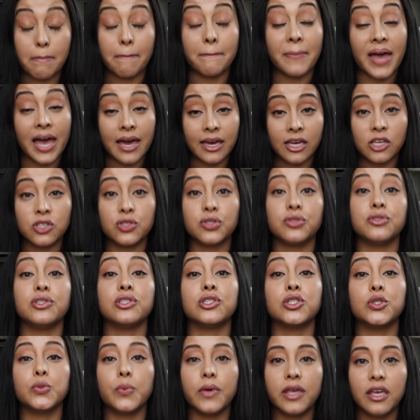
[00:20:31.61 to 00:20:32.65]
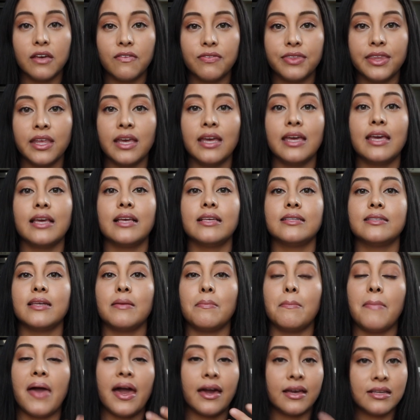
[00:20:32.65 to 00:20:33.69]
back into the swing of things
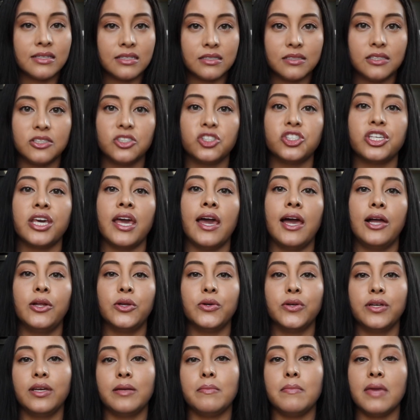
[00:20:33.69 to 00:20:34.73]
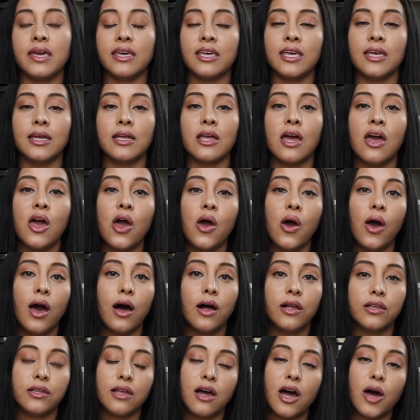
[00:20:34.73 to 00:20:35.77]
and back into this channel and making
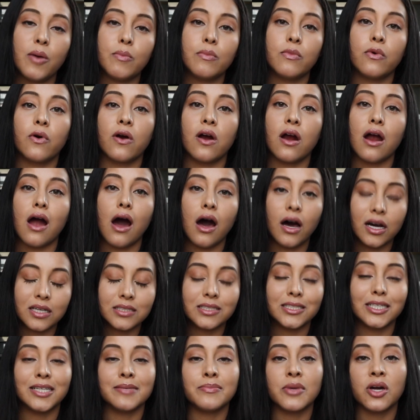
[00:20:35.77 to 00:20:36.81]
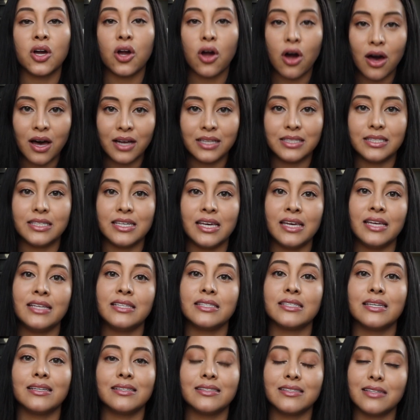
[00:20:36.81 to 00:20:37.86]
a lot more awesome
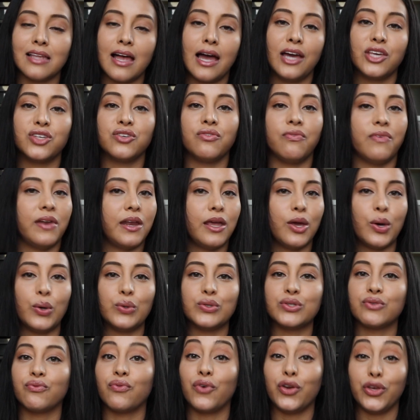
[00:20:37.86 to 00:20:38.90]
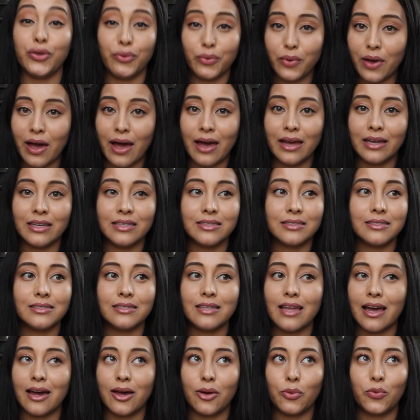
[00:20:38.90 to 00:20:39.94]
content slash videos for you guys.
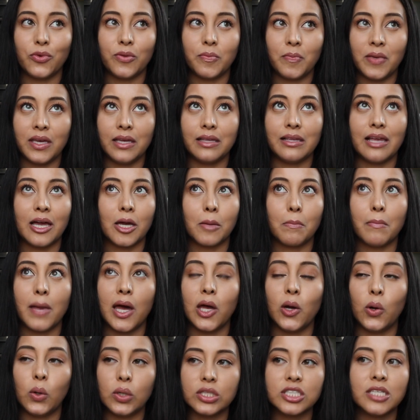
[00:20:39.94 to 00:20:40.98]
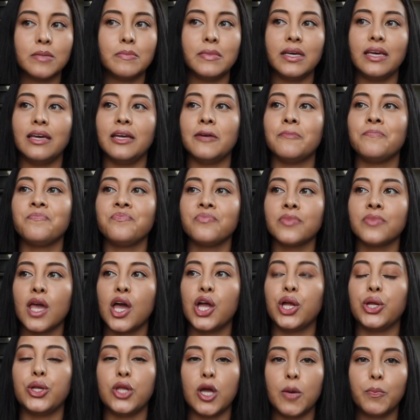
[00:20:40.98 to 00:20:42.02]
That would be like my ultimate
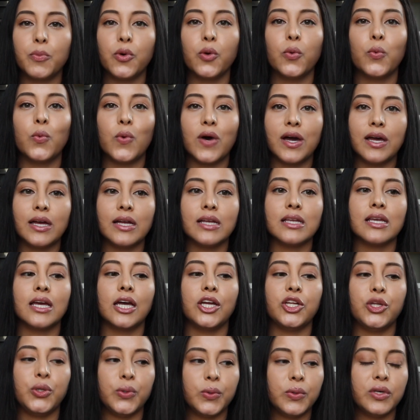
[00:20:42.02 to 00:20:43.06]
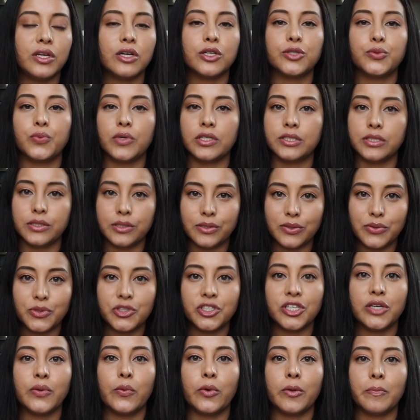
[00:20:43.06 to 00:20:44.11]
#1 New Year's
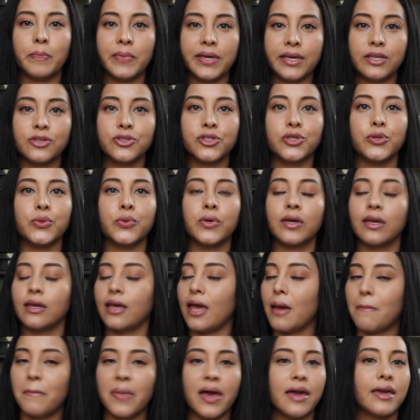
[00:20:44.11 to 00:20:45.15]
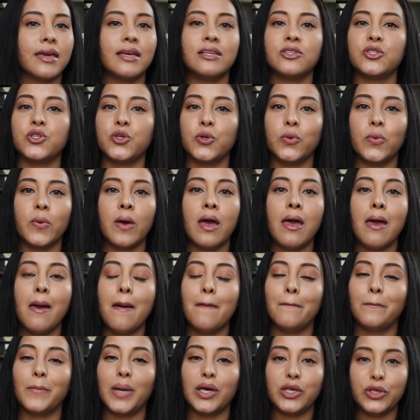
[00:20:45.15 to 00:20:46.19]
resolution, would be to get back into
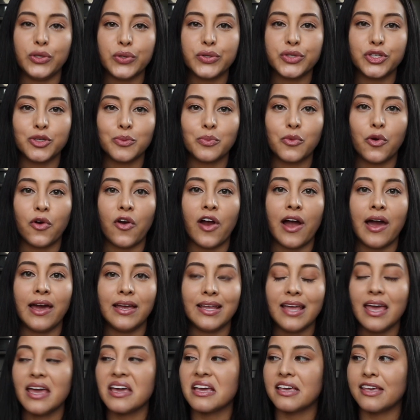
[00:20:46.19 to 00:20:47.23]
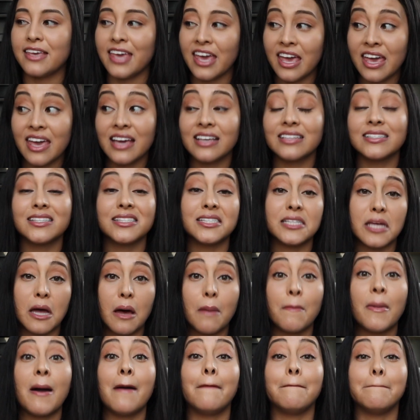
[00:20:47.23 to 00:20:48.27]
my YouTube grind and kick
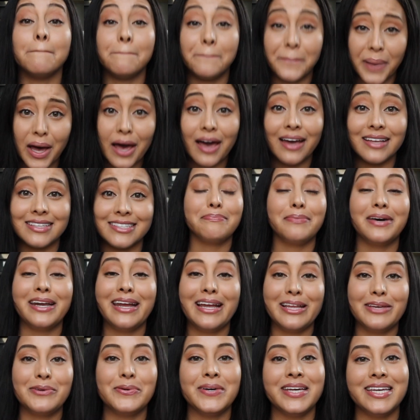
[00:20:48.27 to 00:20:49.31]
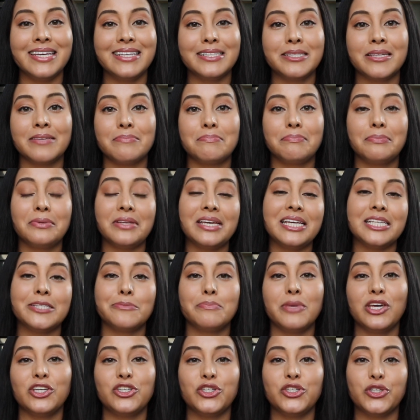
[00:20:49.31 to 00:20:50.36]
some butt. But anyways,
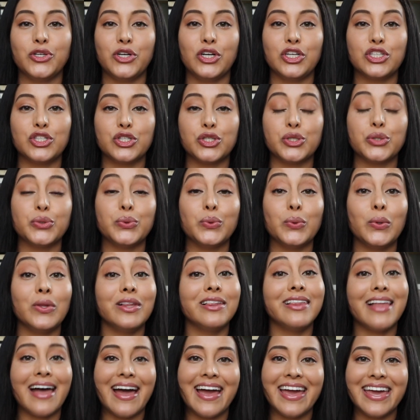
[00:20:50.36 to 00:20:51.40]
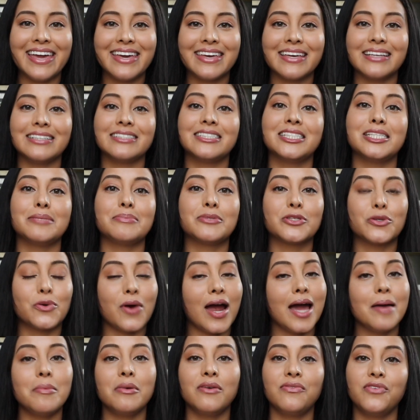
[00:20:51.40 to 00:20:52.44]
please make sure to like,
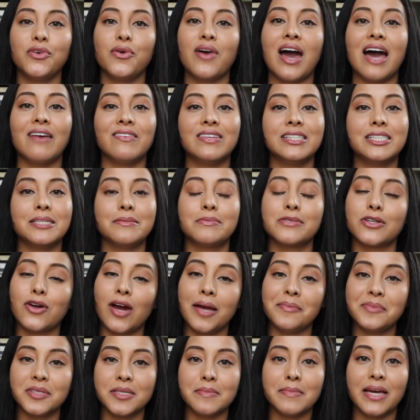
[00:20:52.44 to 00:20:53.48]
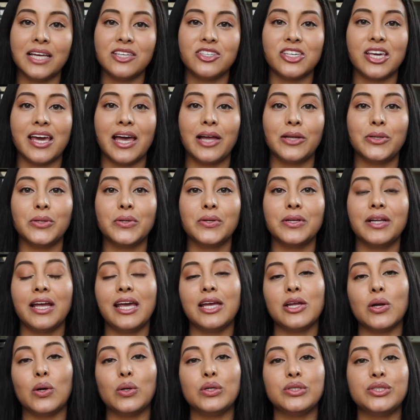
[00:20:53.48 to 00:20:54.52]
subscribe if you haven't subscribed to my channel,
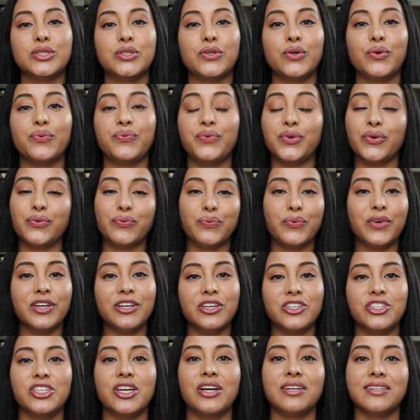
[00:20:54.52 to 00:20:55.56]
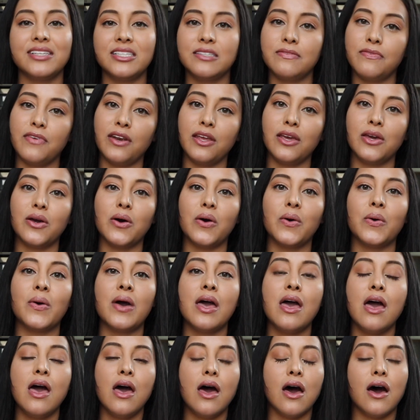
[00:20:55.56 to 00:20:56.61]
and also feel free to share this video
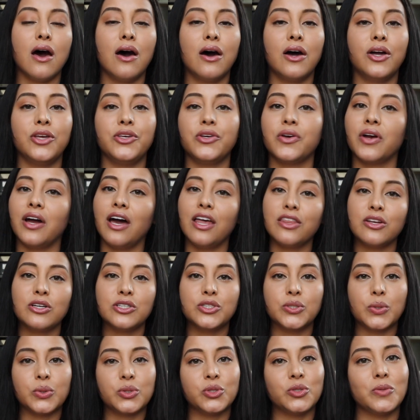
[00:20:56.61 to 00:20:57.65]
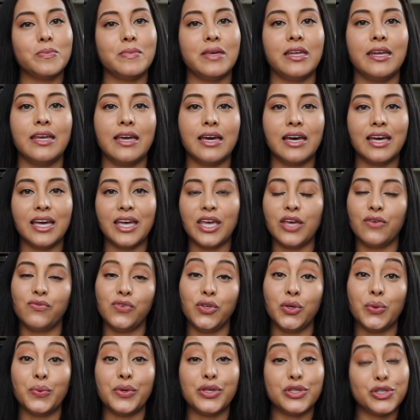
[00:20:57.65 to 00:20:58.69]
on your other social media if
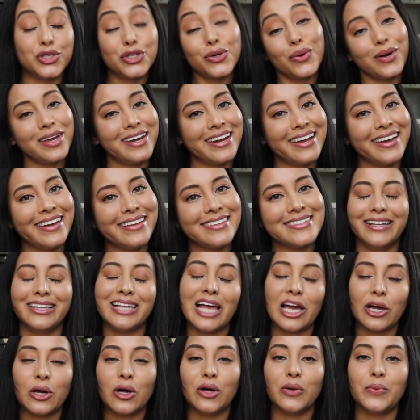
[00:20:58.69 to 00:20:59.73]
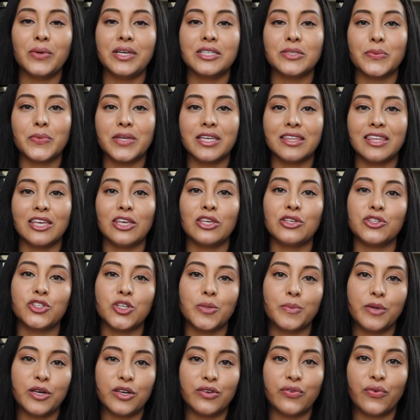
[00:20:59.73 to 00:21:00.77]
you enjoyed it. Like always, I want to thank you
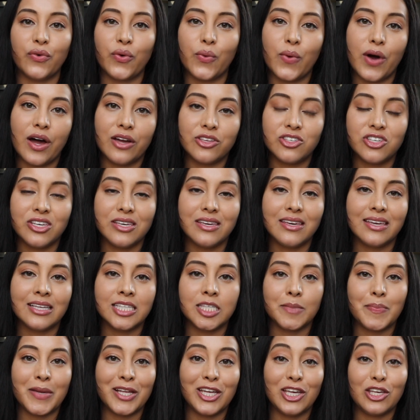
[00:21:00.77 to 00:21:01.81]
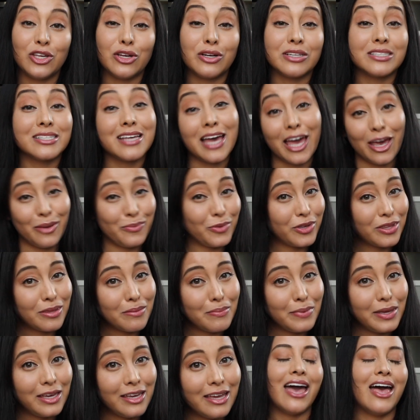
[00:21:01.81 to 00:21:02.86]
so much for watching and spending your time with
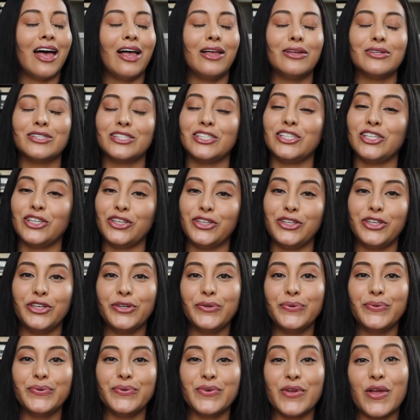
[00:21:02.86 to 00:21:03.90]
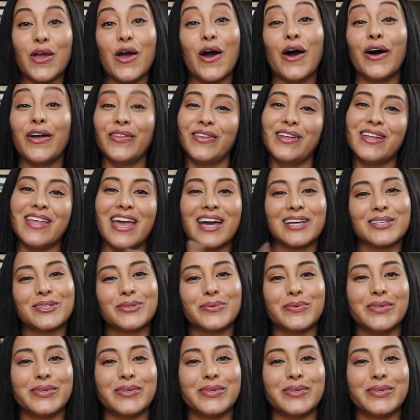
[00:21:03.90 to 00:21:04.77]
me. I'll see you on the next